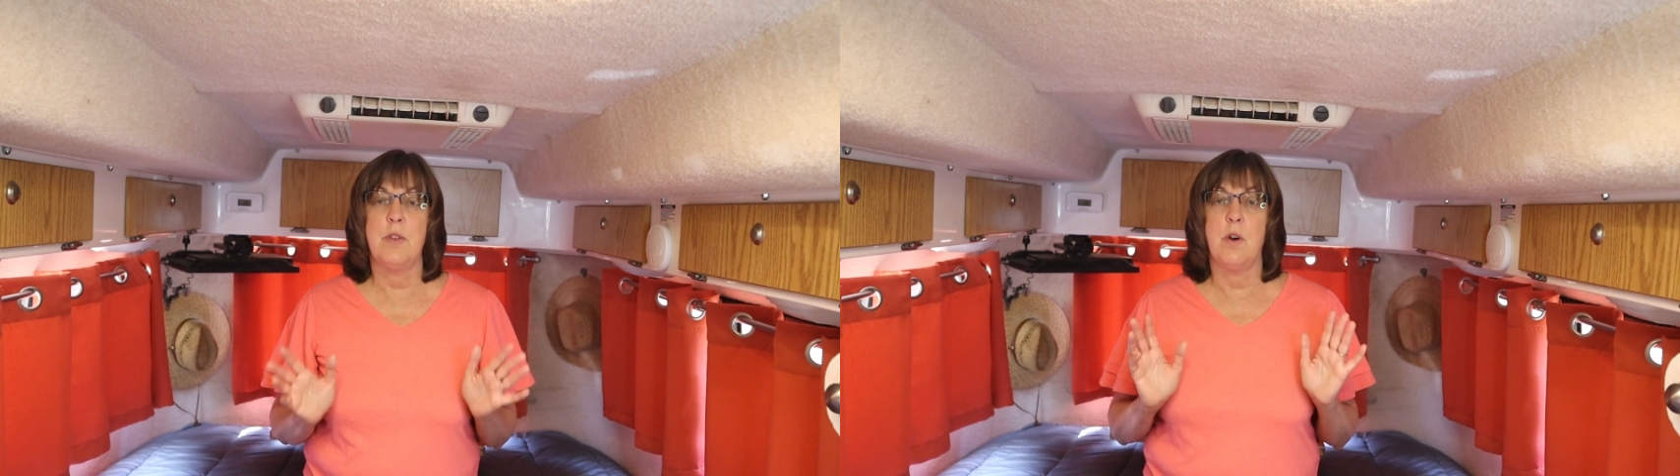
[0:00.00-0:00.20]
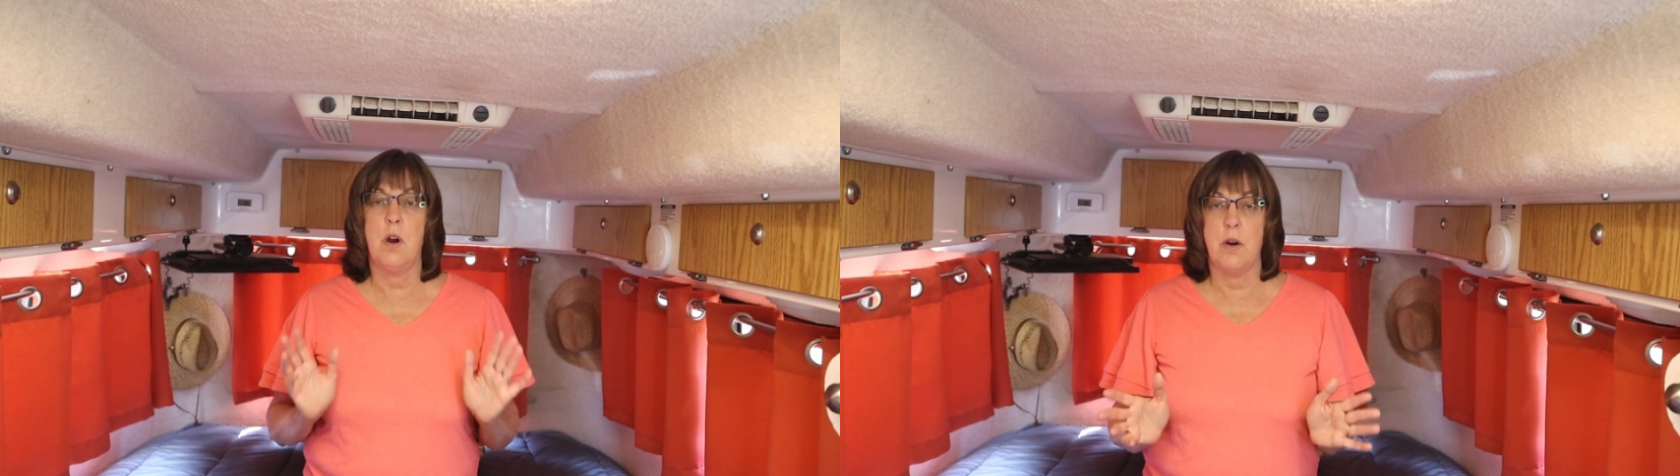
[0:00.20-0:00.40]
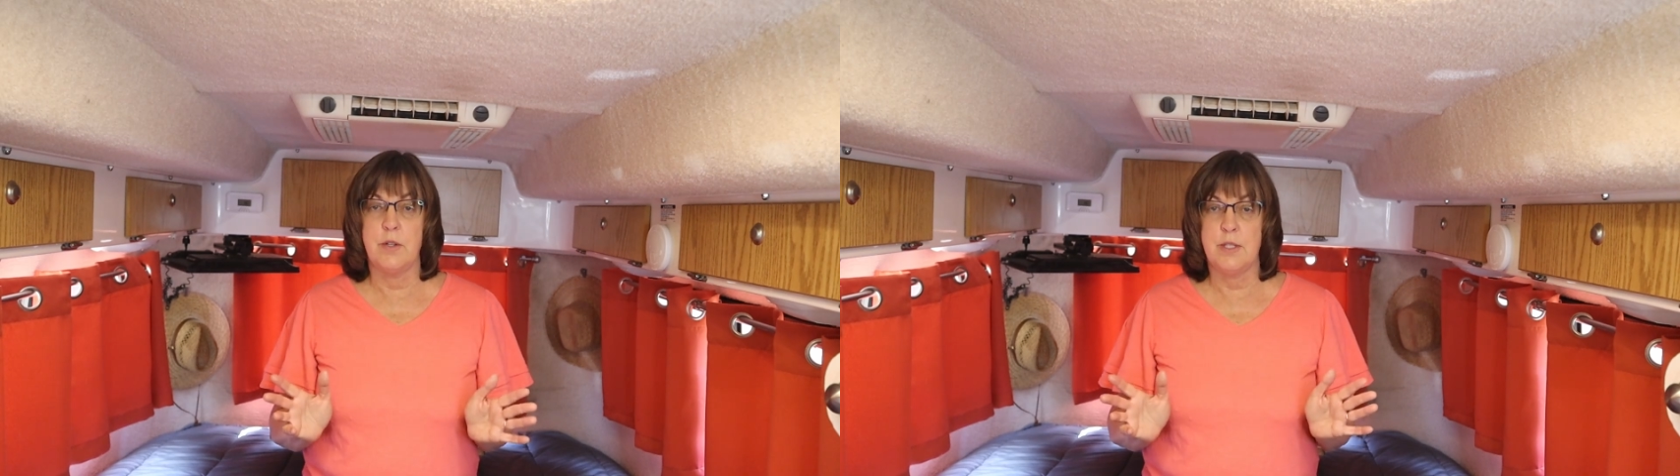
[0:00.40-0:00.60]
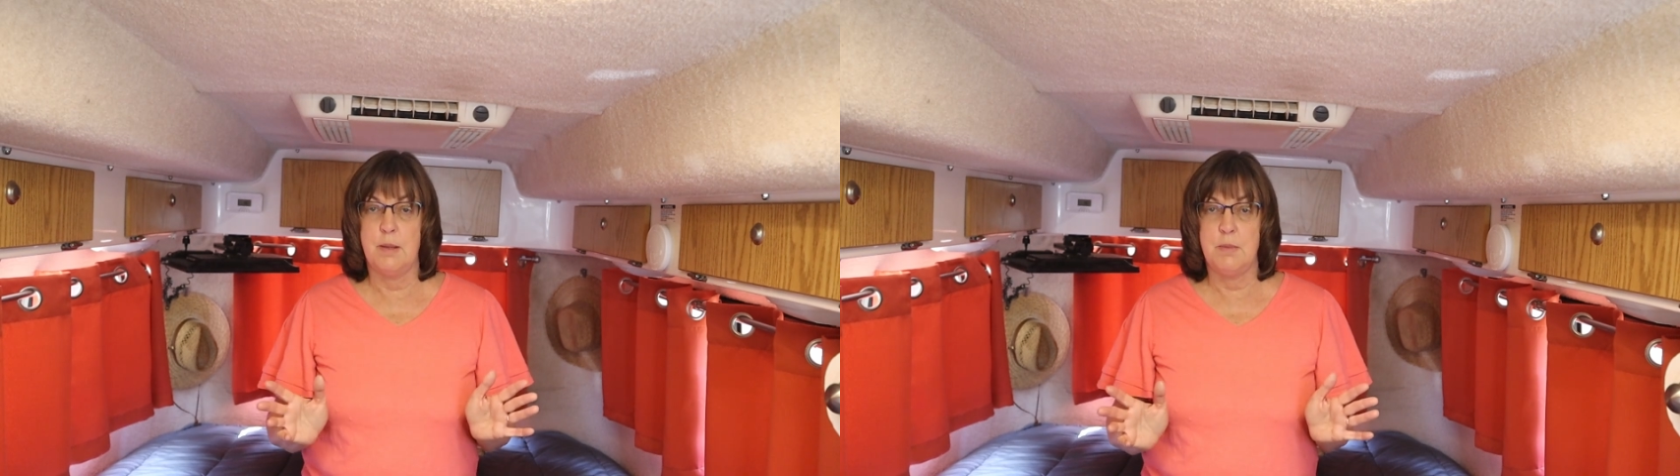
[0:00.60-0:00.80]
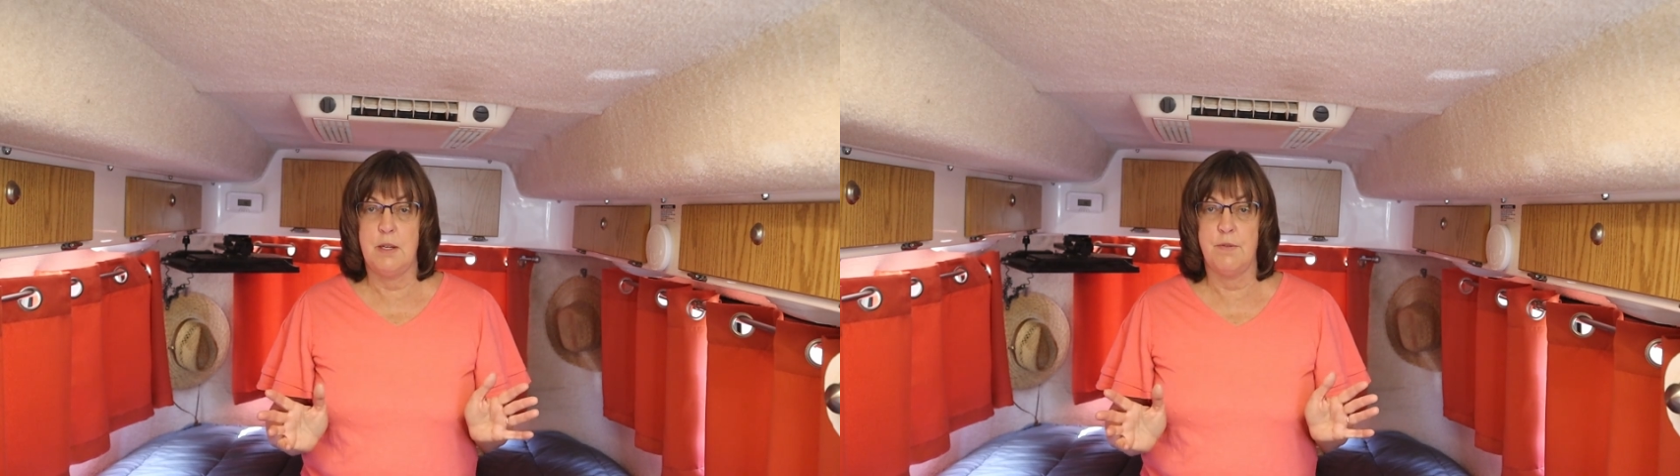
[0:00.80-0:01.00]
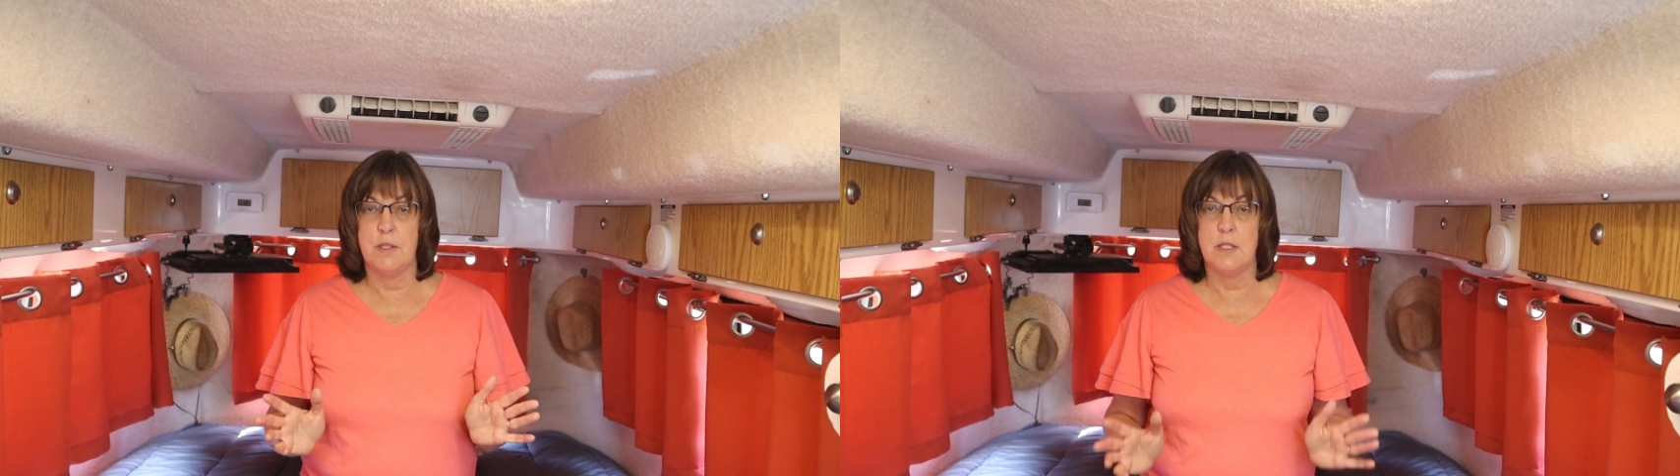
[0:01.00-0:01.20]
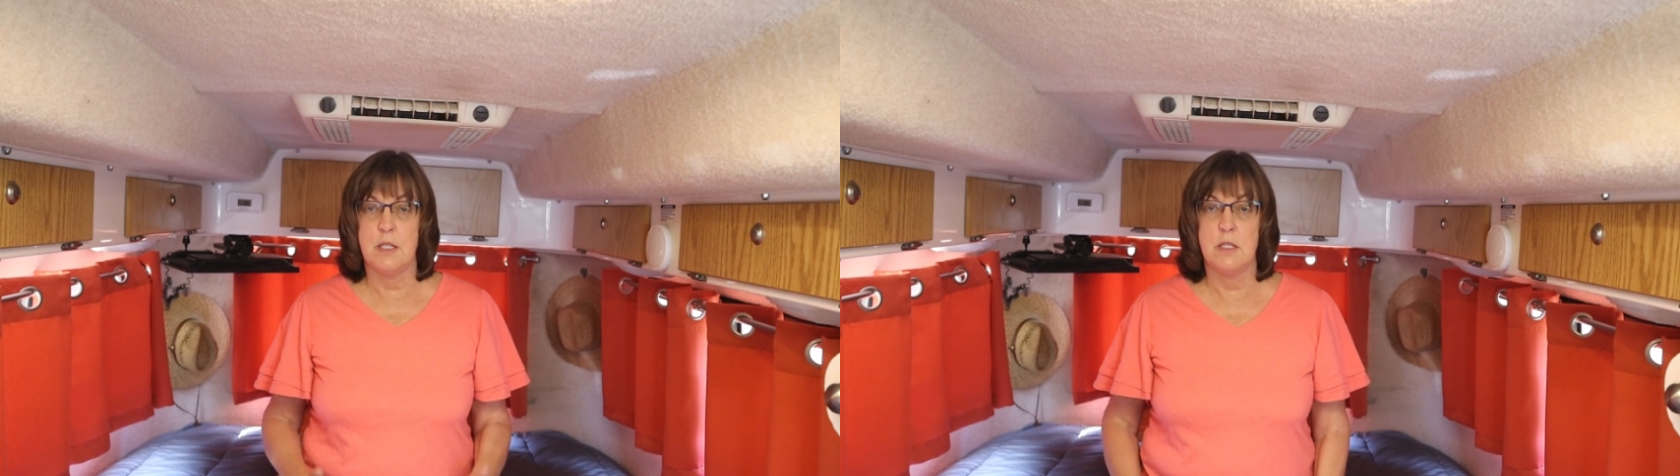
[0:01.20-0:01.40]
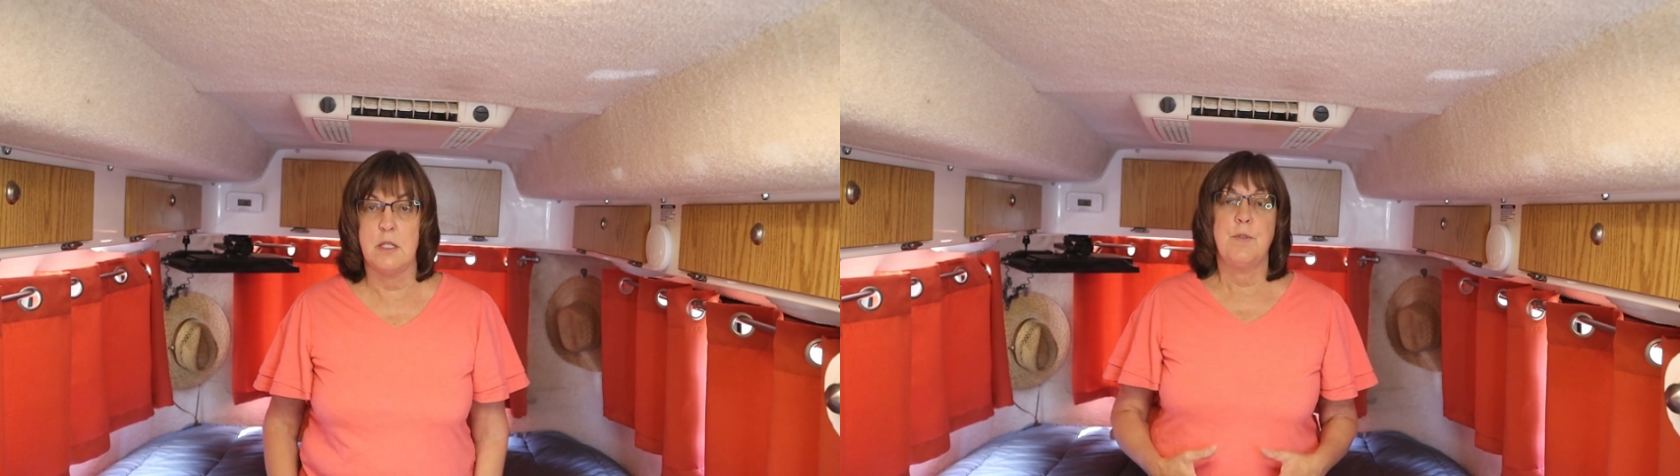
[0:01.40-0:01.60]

there are some differences.